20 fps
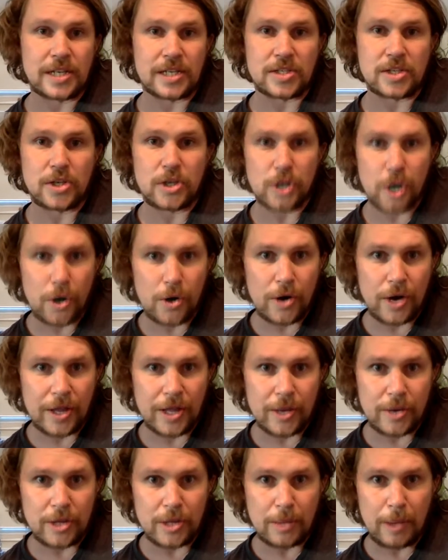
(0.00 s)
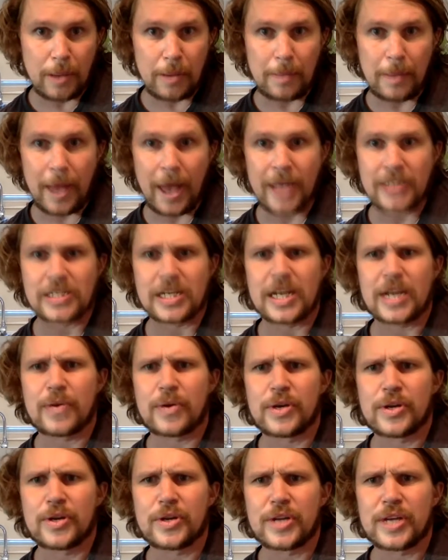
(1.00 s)
So you go around there with your paper bags. And anyone
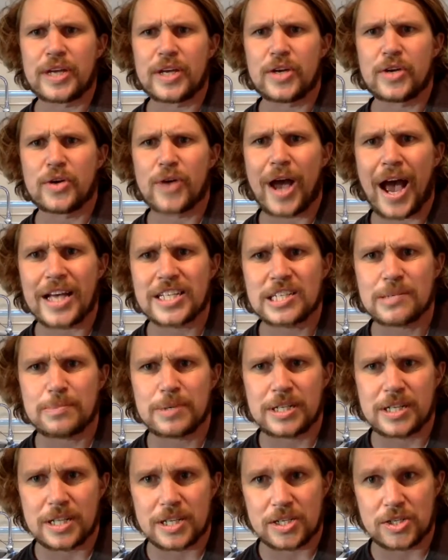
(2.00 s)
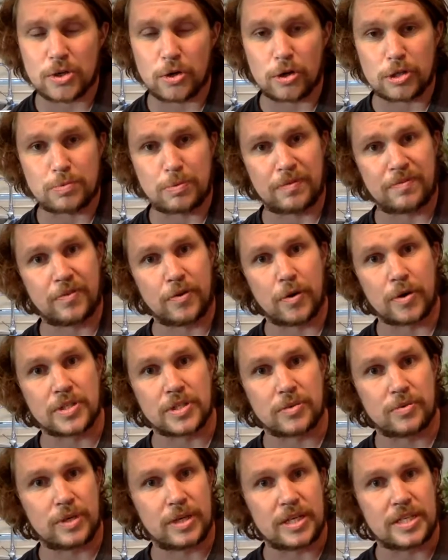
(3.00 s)
in here who hasn't been to the source before, it's a
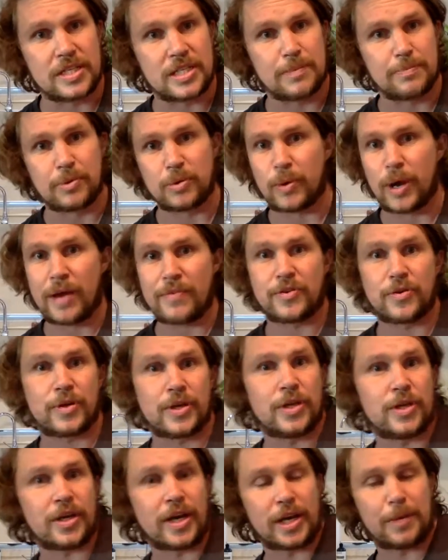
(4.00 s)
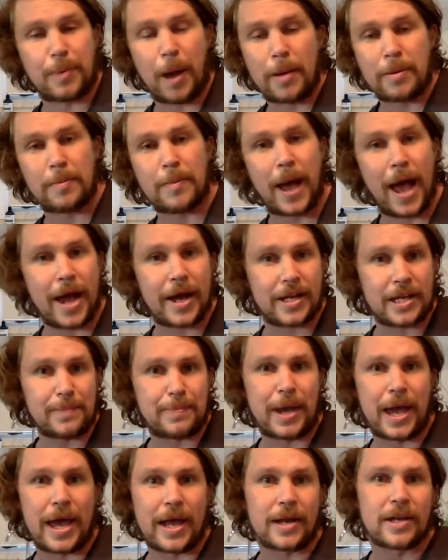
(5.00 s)
really simple way of doing it. You get your paper bag and your
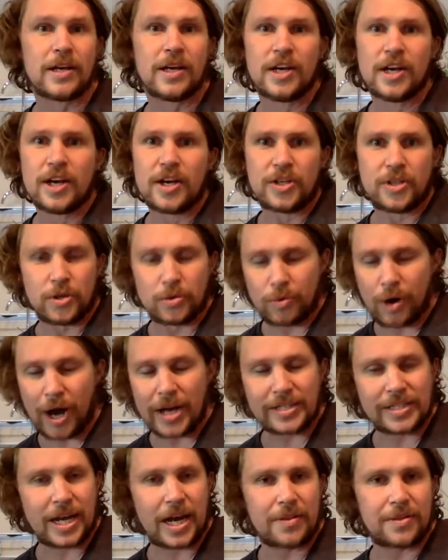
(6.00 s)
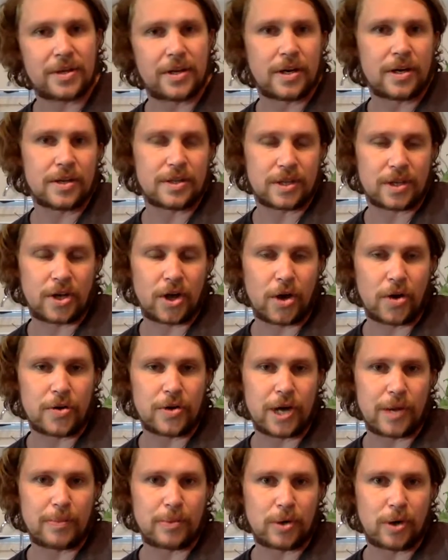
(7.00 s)
pen. You write down the code
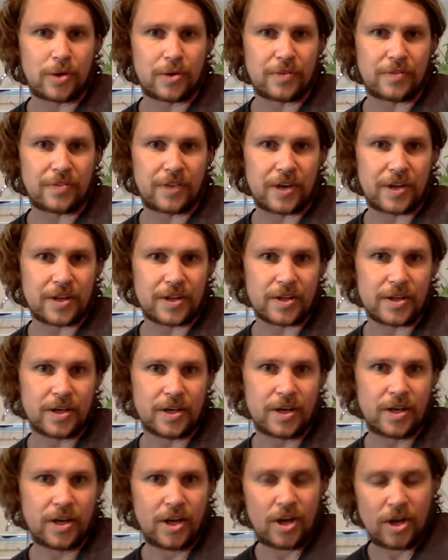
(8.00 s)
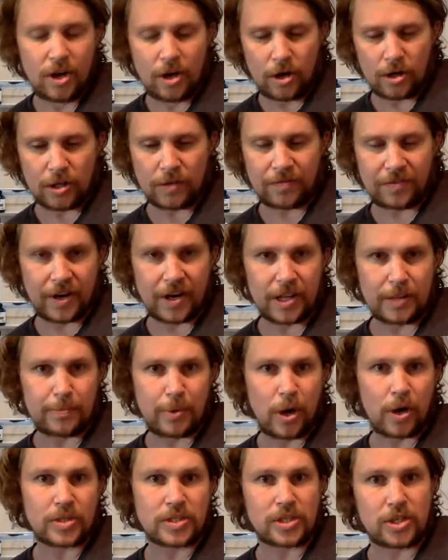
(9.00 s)
number on the front of the
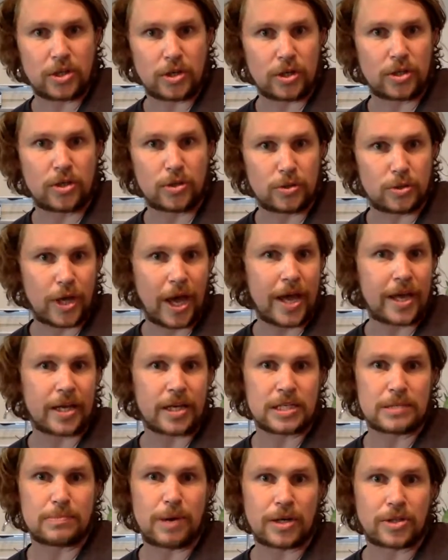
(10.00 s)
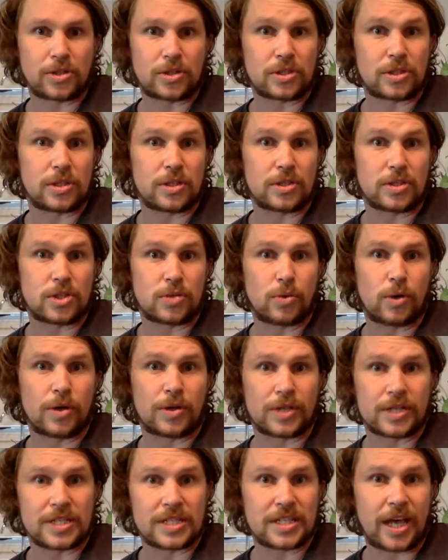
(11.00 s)
box, and you take as much as little as you want.
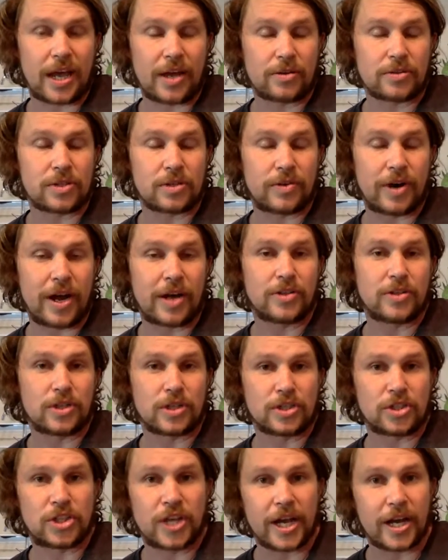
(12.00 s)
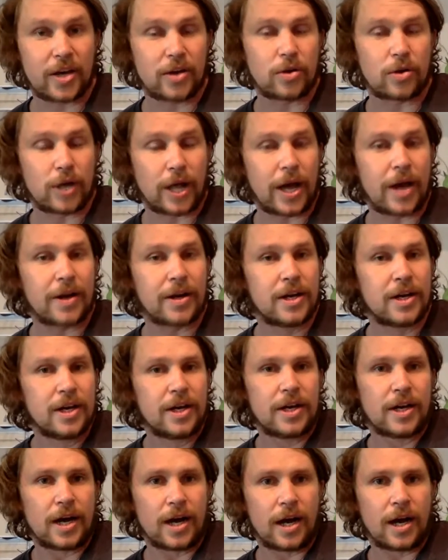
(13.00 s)
There's scales around. You can check it all out.
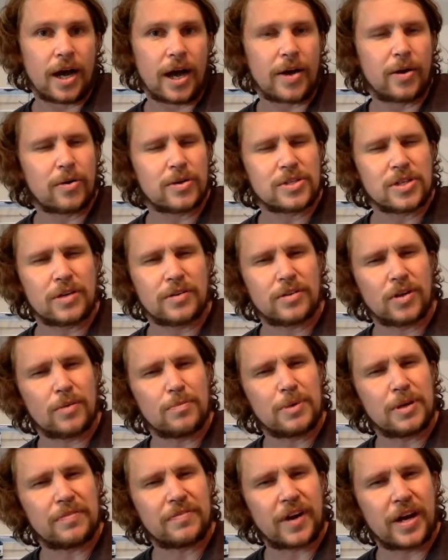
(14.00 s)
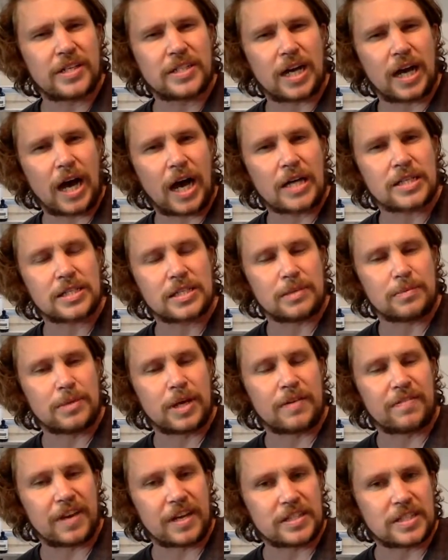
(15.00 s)
And also, don't be afraid to ask them.
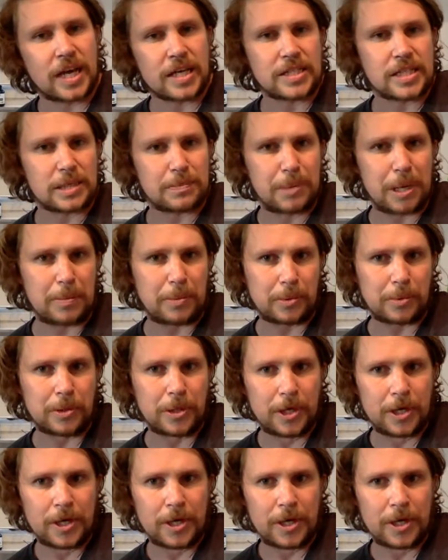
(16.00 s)
They're fantastic people.